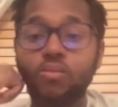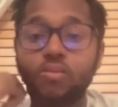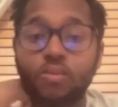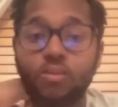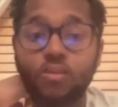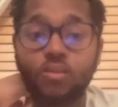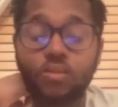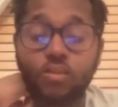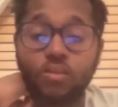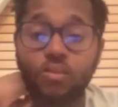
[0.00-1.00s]

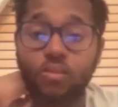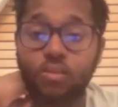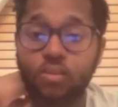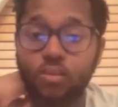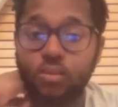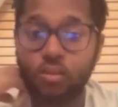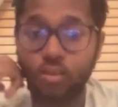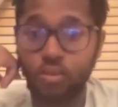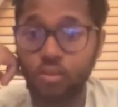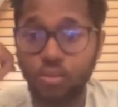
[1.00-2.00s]

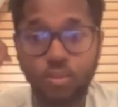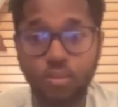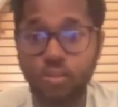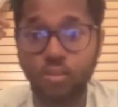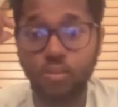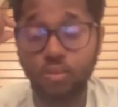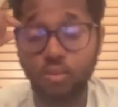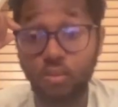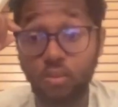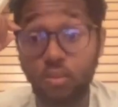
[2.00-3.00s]

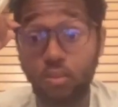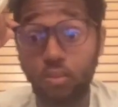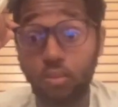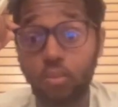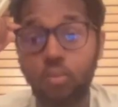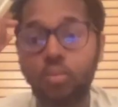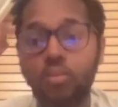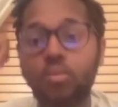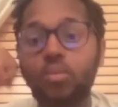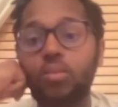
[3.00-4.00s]

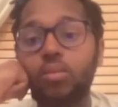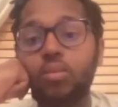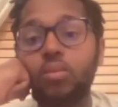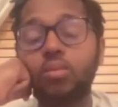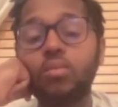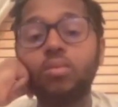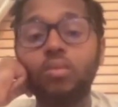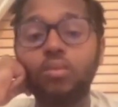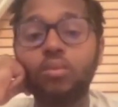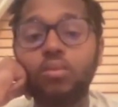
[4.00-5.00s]

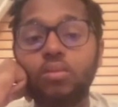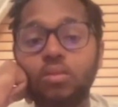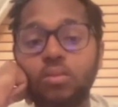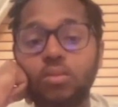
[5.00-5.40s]
(not speaking)